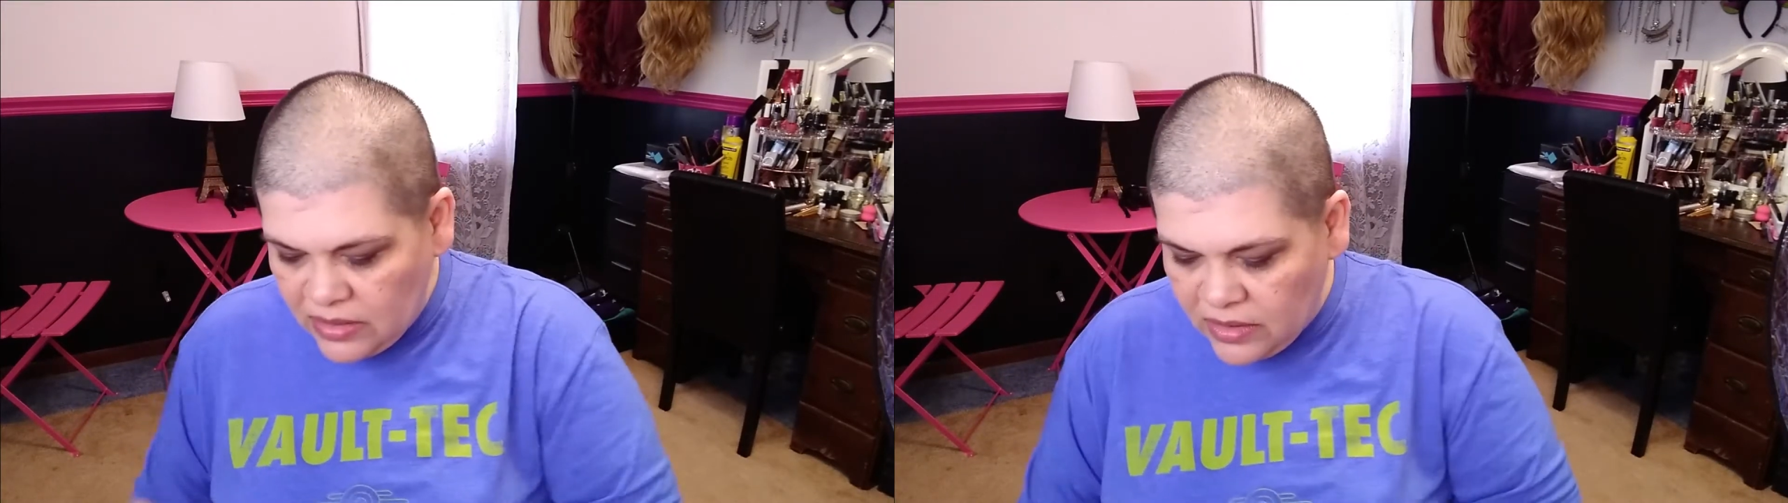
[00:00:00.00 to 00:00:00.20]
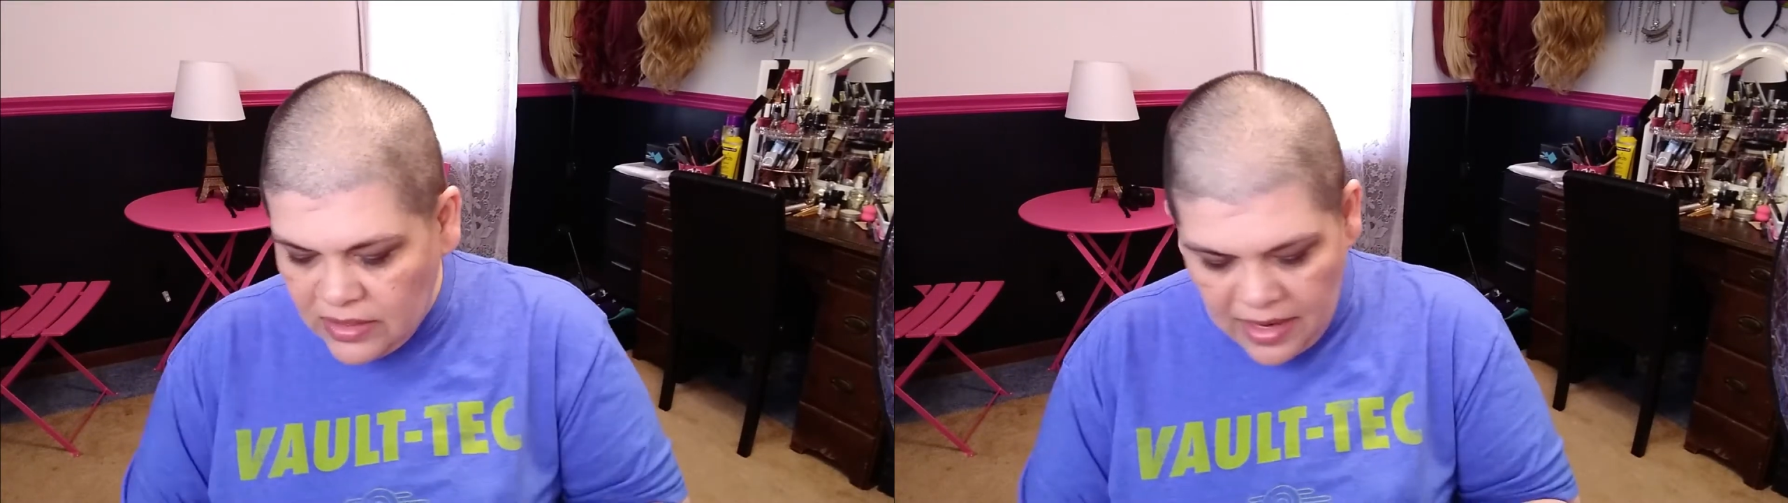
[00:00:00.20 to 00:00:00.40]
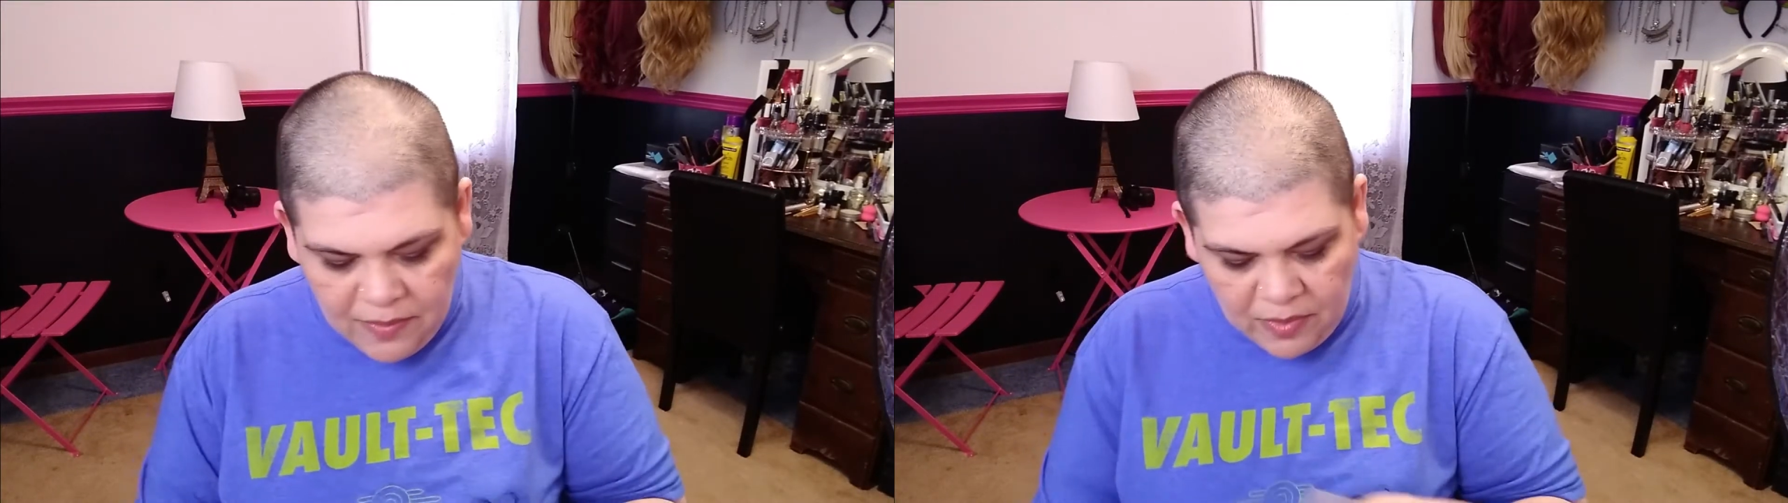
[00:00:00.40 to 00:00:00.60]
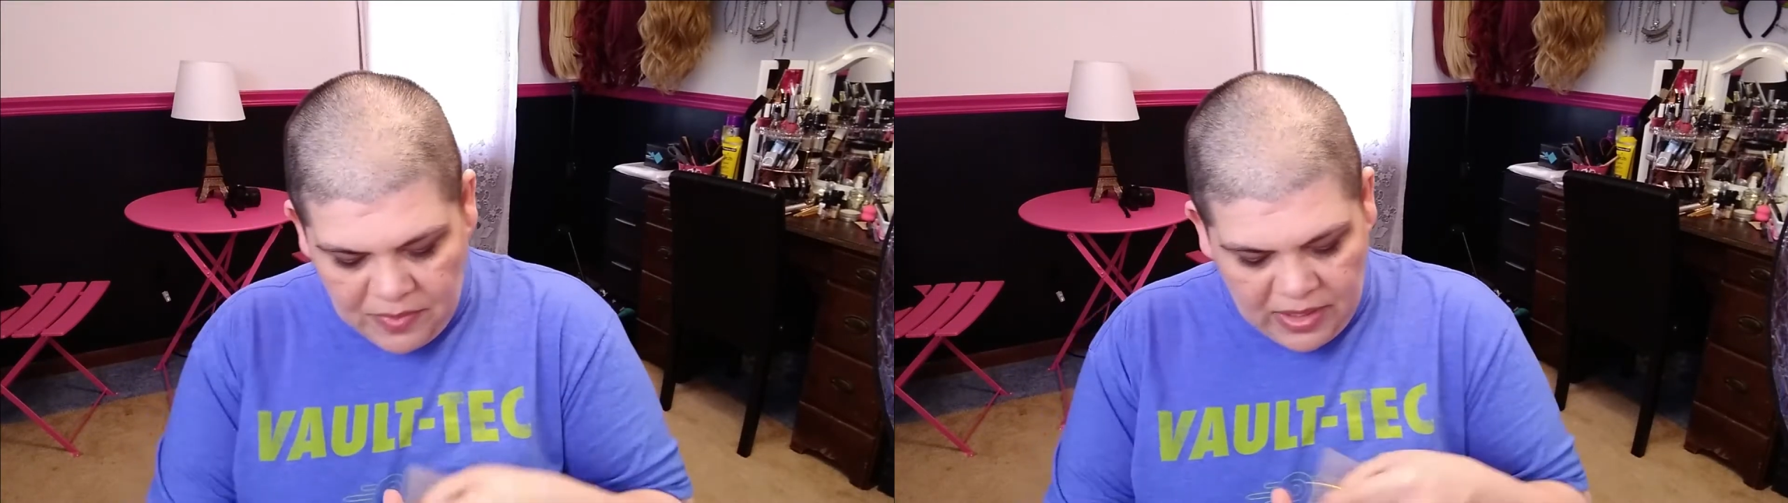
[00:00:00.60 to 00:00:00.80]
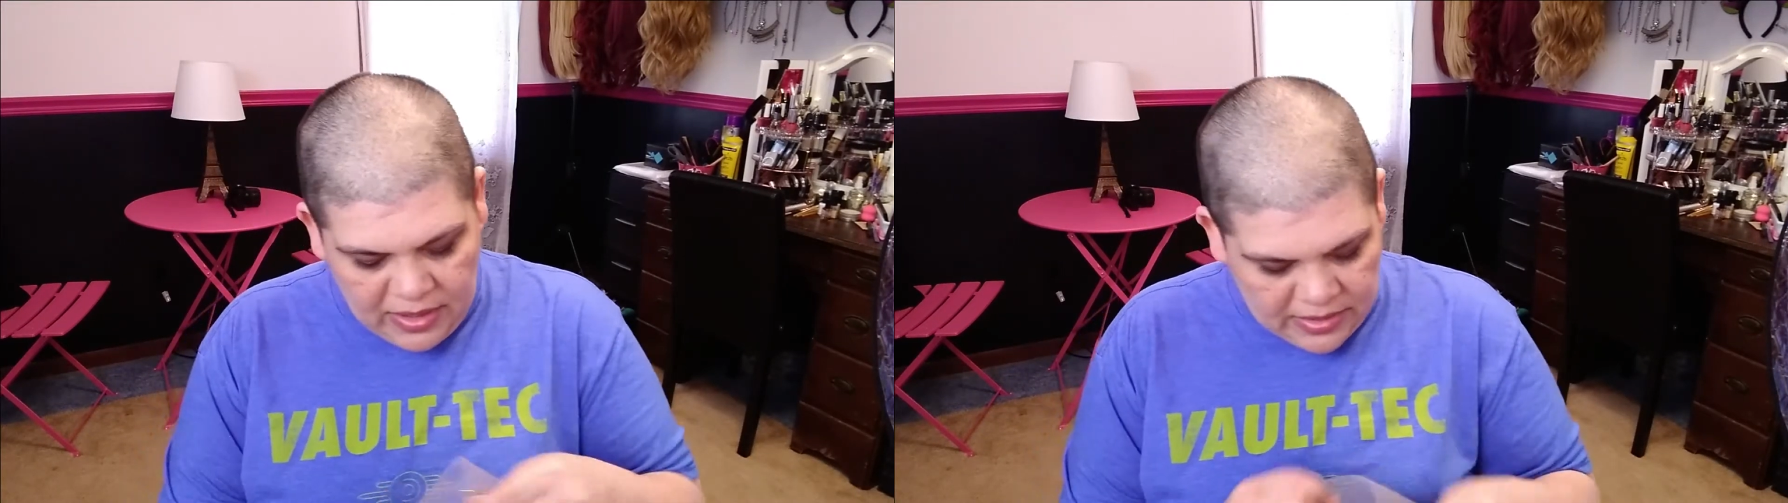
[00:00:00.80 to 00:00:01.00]
little table
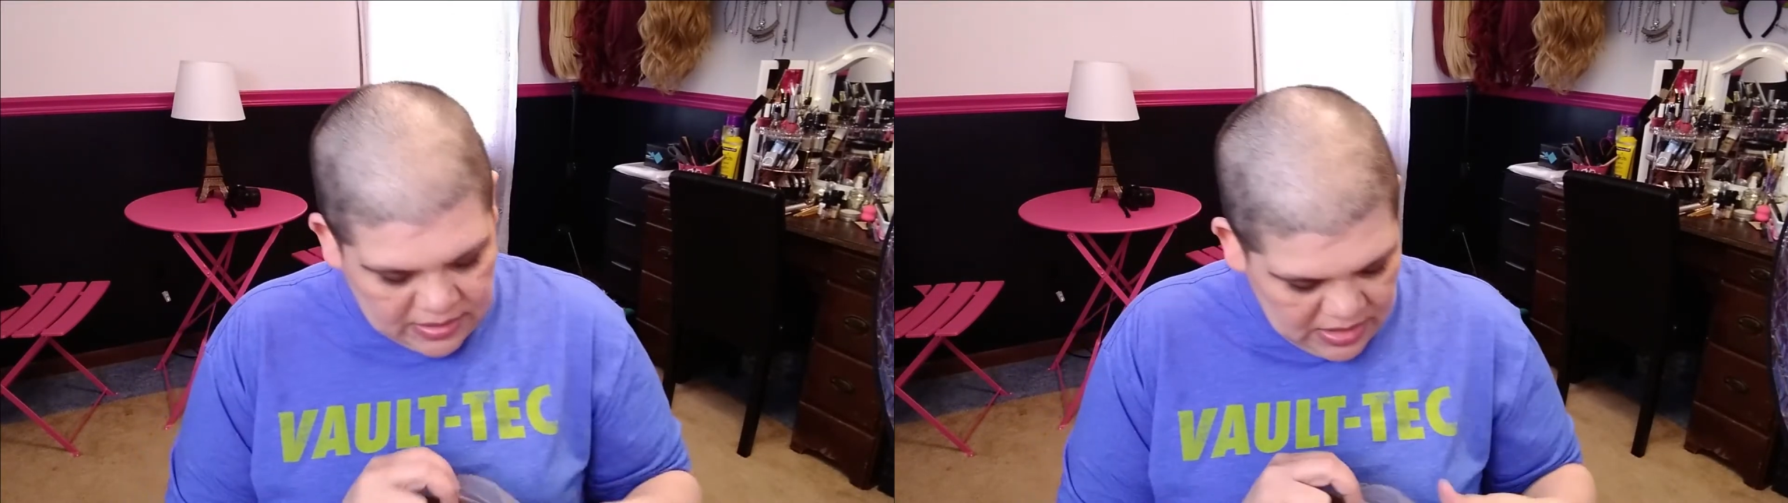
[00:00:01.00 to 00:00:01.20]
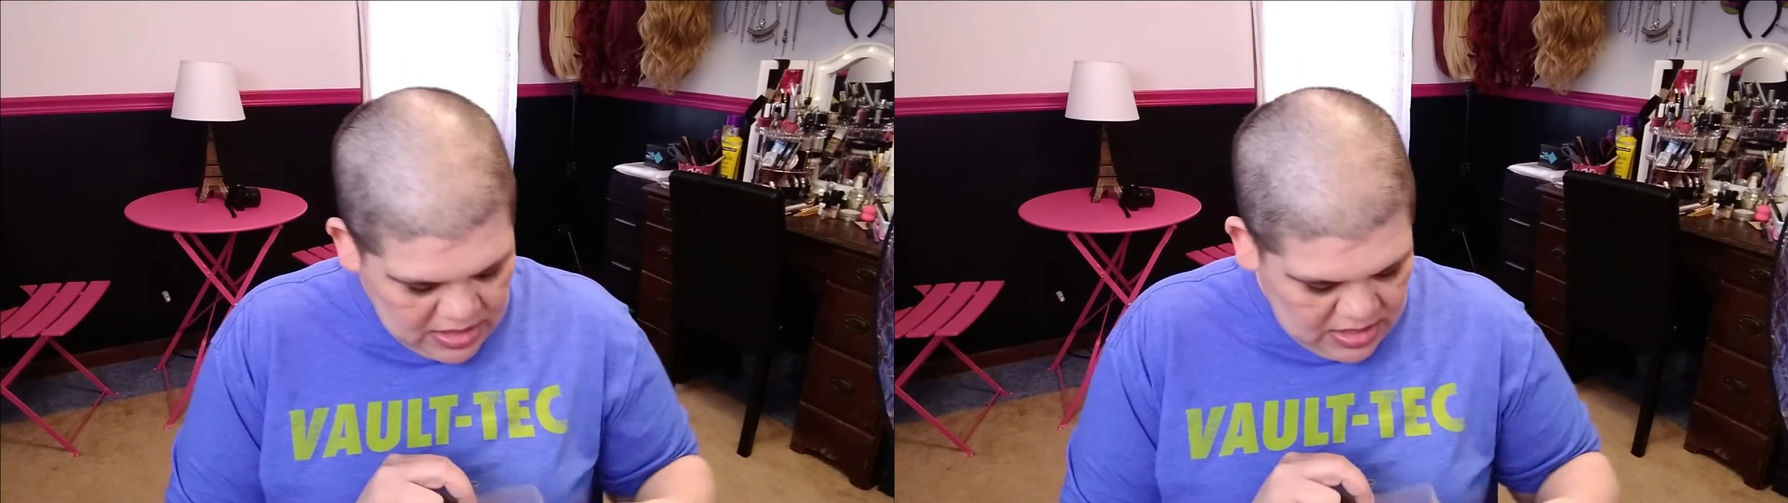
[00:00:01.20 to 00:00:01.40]
because